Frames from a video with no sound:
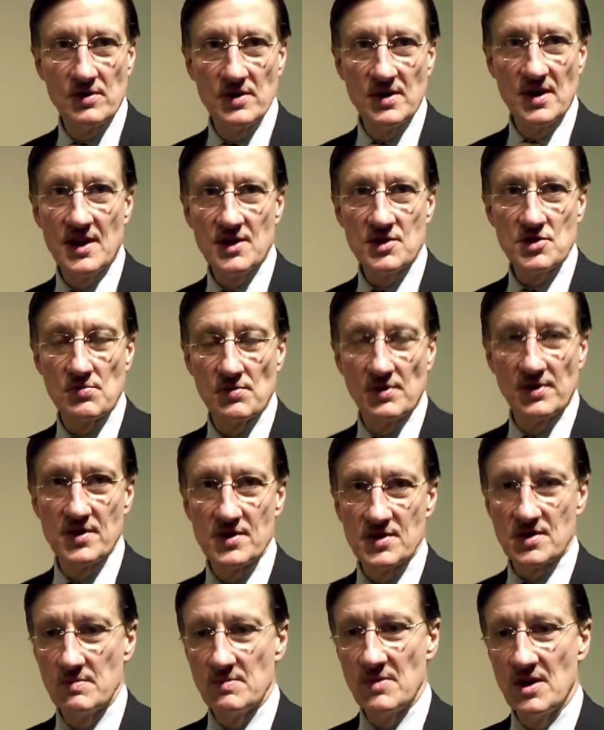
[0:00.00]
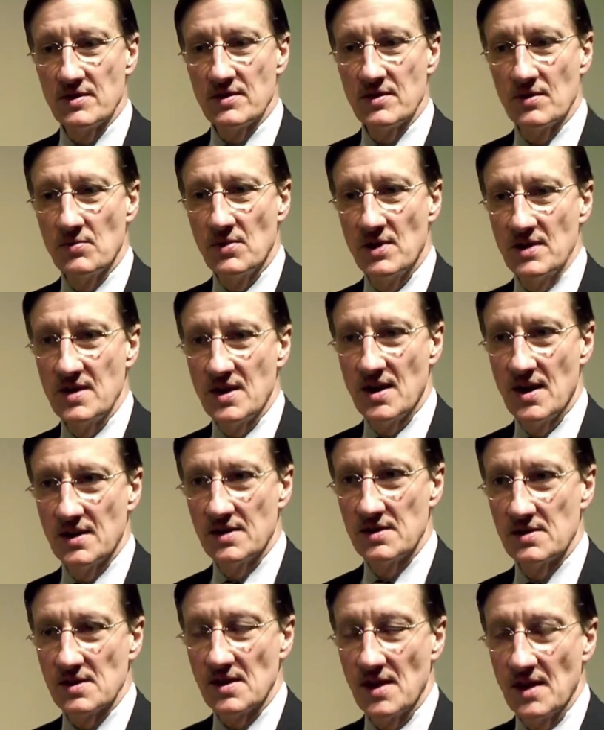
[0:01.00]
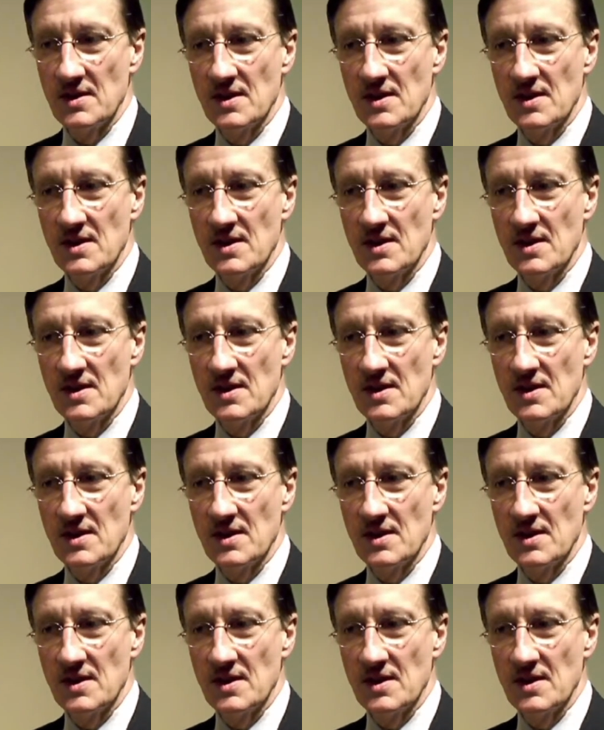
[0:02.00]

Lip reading: or naturalism on the one hand,